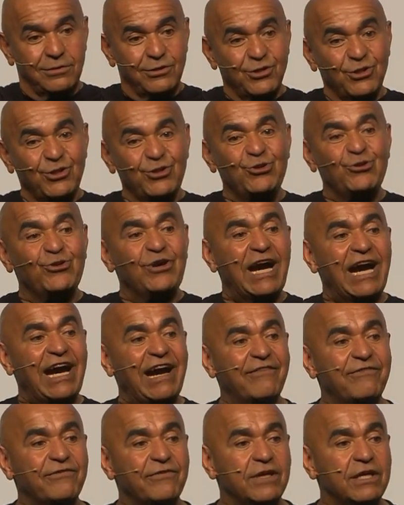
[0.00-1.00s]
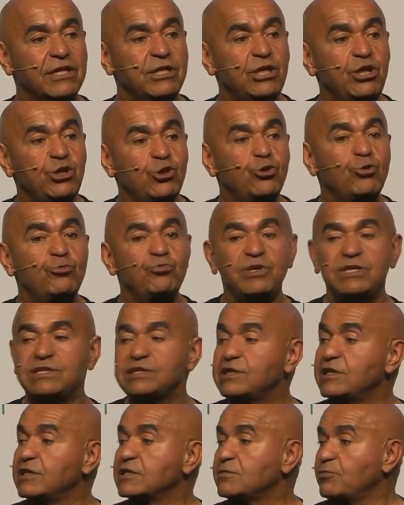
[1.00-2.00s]
You have new
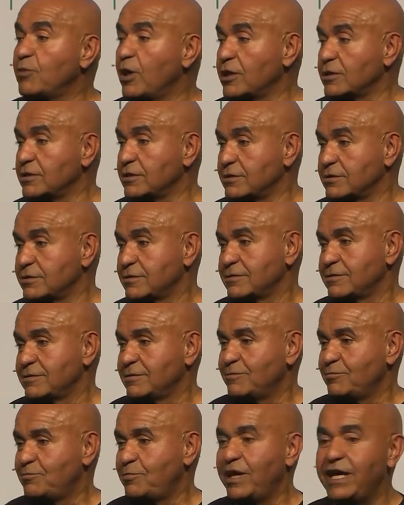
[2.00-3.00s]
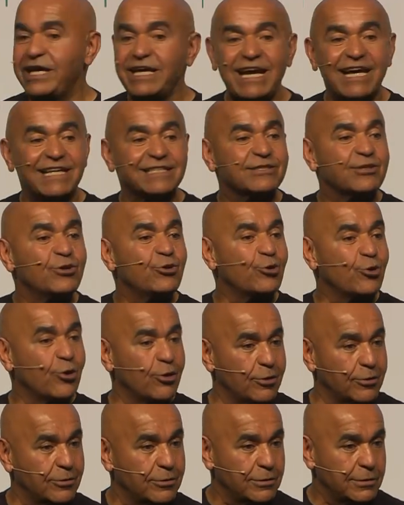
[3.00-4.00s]
business models, pay as you
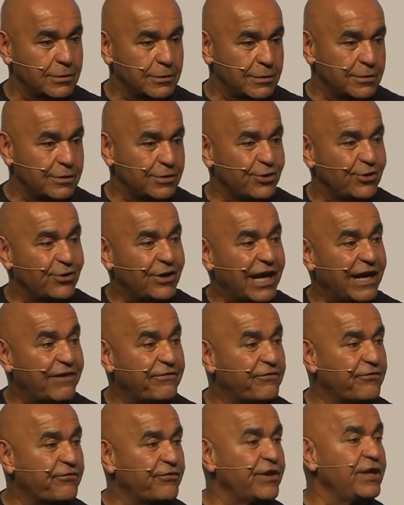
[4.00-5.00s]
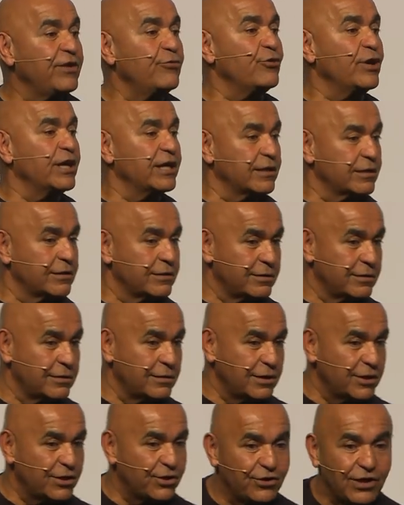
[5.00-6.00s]
go. You have freeware.
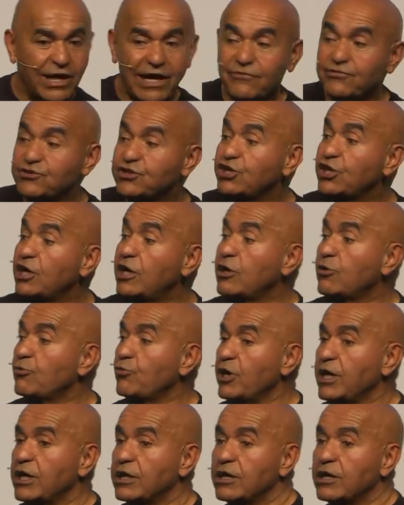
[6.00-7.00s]
You have shareware.